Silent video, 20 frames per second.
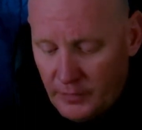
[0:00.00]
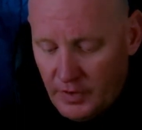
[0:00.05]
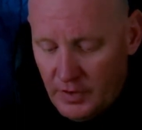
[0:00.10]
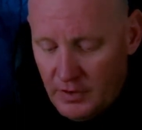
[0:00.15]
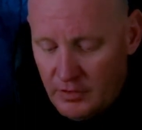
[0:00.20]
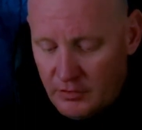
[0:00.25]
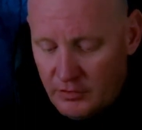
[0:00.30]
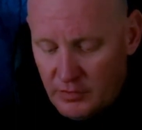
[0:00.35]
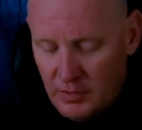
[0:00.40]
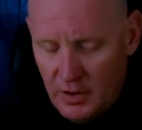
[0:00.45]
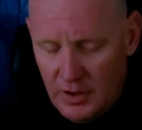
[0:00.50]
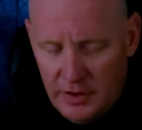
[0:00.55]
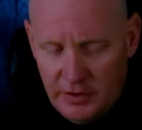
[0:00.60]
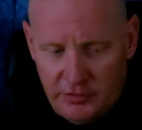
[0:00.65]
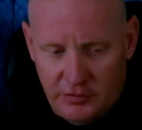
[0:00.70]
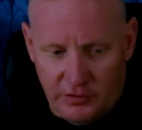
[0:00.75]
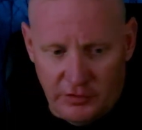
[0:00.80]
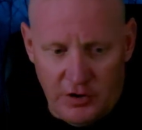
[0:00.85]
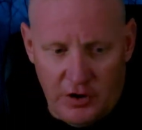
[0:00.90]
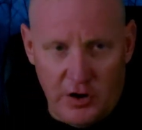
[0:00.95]

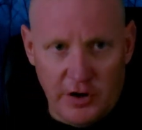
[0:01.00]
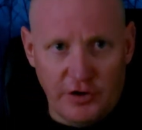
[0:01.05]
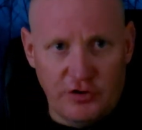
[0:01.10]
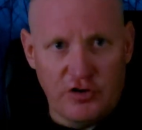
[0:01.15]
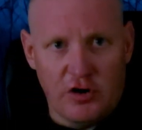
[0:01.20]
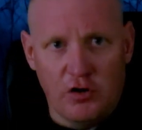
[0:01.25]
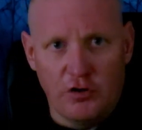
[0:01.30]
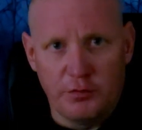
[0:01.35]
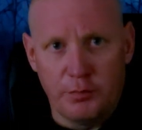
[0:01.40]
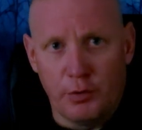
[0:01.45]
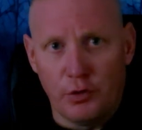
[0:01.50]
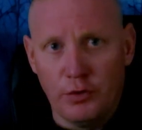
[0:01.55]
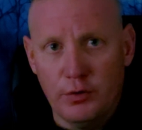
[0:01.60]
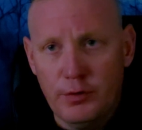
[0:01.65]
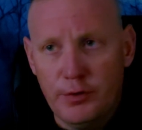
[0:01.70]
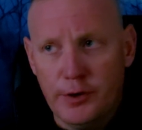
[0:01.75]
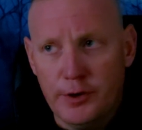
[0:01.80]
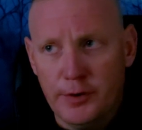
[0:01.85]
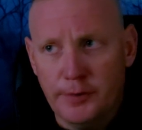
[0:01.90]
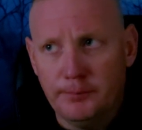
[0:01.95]
his attorney, Charles
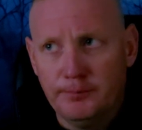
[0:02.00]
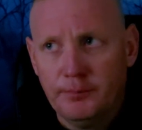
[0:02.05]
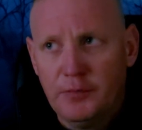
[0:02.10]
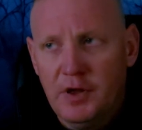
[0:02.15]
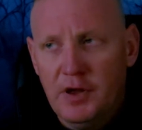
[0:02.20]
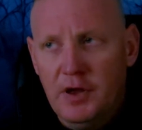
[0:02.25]
Peruto,